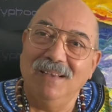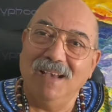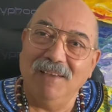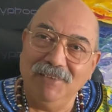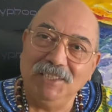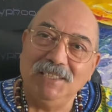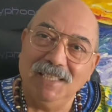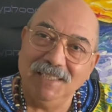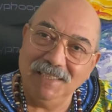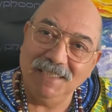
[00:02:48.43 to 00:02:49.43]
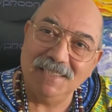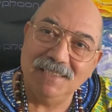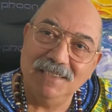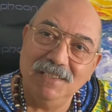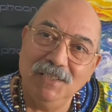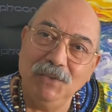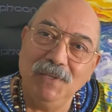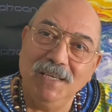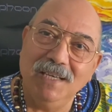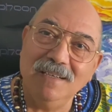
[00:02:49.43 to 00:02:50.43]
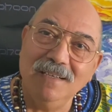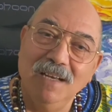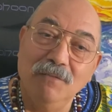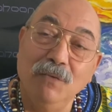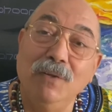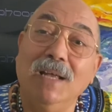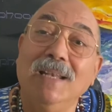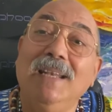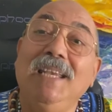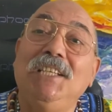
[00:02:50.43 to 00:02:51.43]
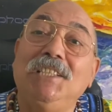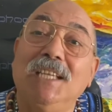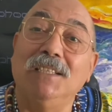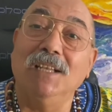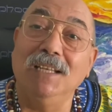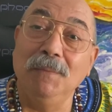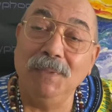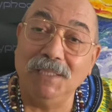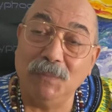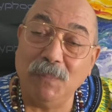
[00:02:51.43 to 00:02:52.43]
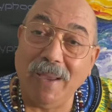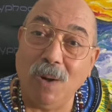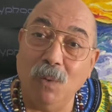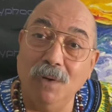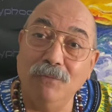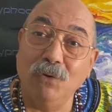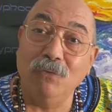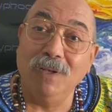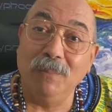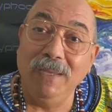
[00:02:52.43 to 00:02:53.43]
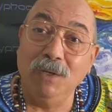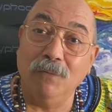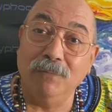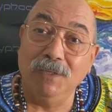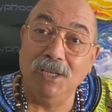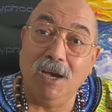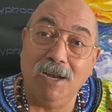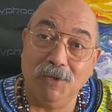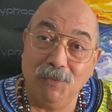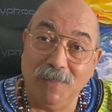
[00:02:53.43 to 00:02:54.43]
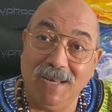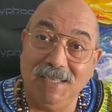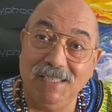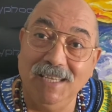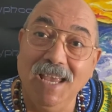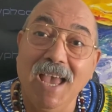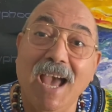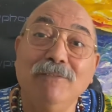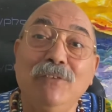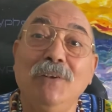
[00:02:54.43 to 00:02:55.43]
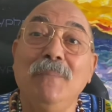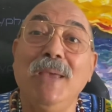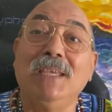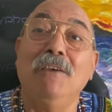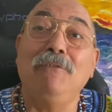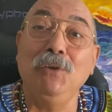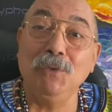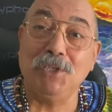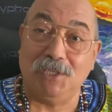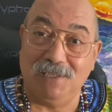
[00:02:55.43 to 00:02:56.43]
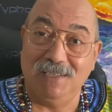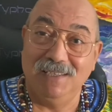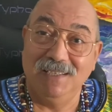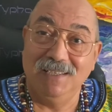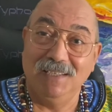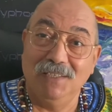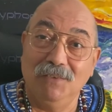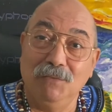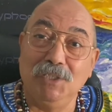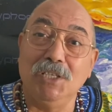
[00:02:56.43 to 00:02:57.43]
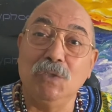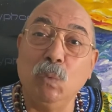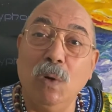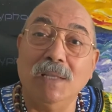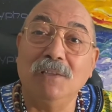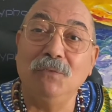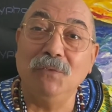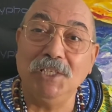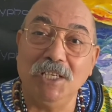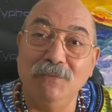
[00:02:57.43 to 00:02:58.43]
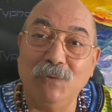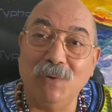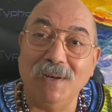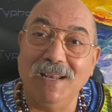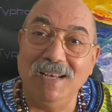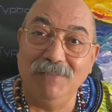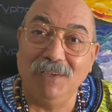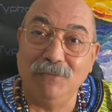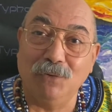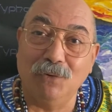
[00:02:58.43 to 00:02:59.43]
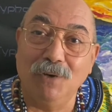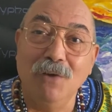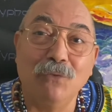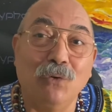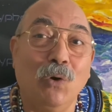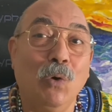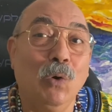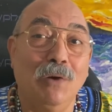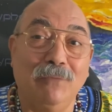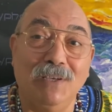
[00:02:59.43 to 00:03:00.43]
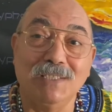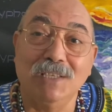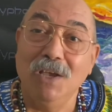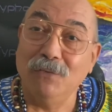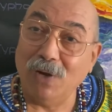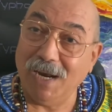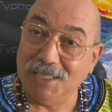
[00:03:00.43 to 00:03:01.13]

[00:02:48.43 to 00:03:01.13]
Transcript: I wish that in this new year we will unleash that unlimited power for well-being of entire humanity, and we will make a future which is worth wishing for and living for all of us, for our